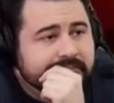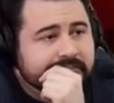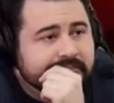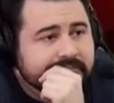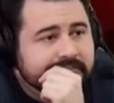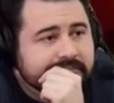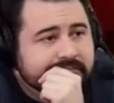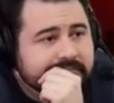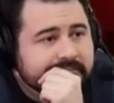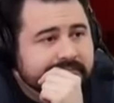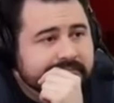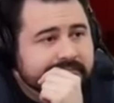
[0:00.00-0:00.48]

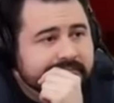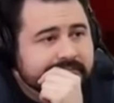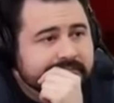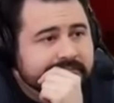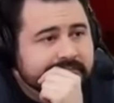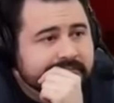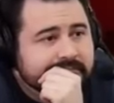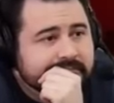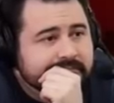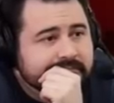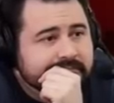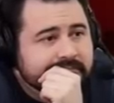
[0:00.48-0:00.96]

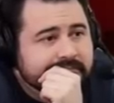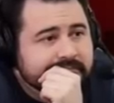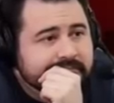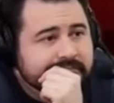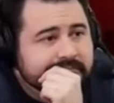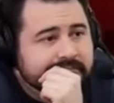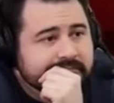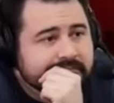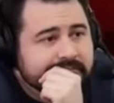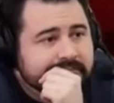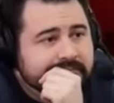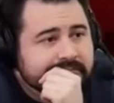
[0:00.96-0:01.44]

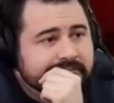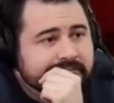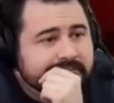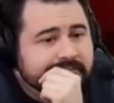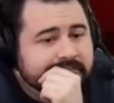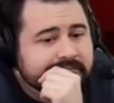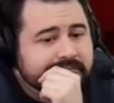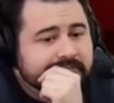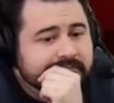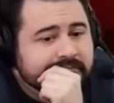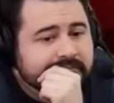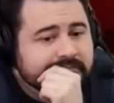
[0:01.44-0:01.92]

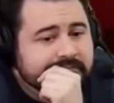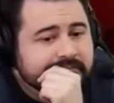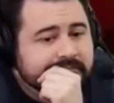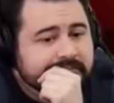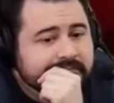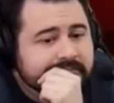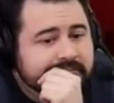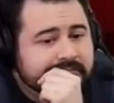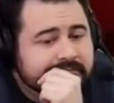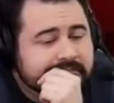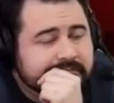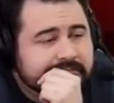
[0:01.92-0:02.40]

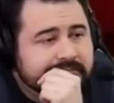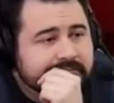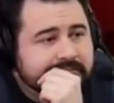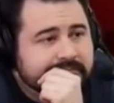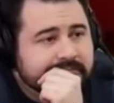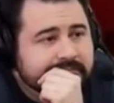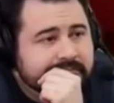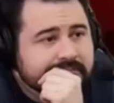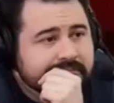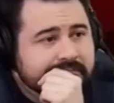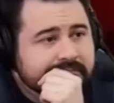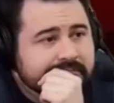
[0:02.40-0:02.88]

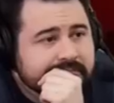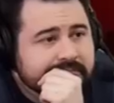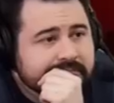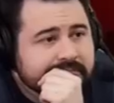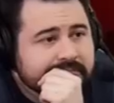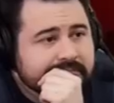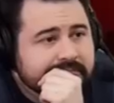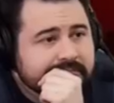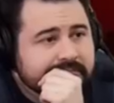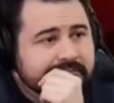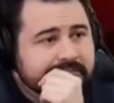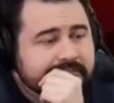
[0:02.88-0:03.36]

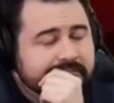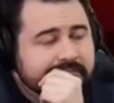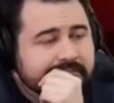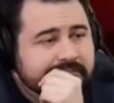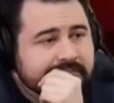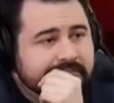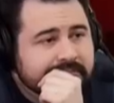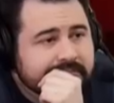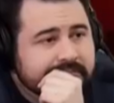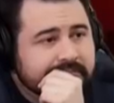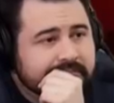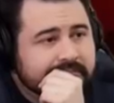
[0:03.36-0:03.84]

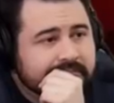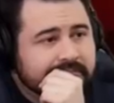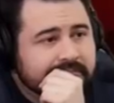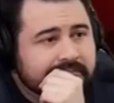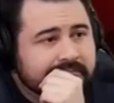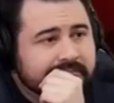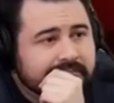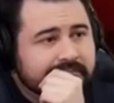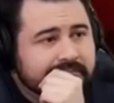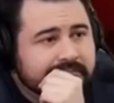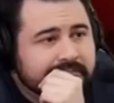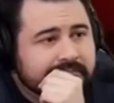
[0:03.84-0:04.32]

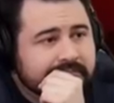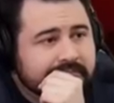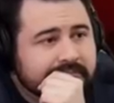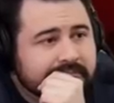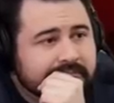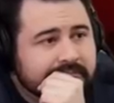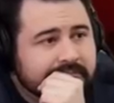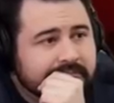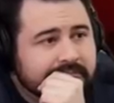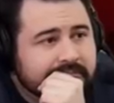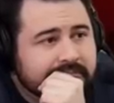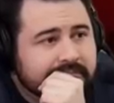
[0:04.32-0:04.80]

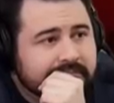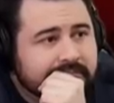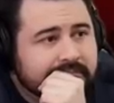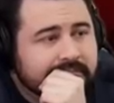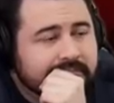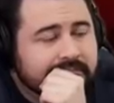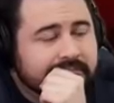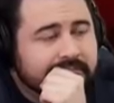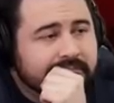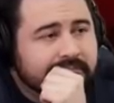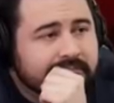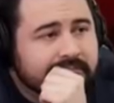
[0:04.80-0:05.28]

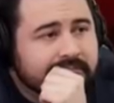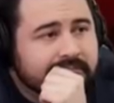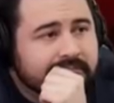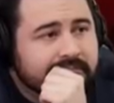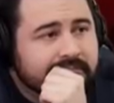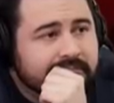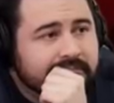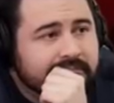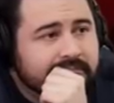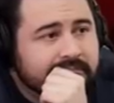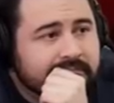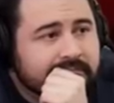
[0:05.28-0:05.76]
This person isn't speaking.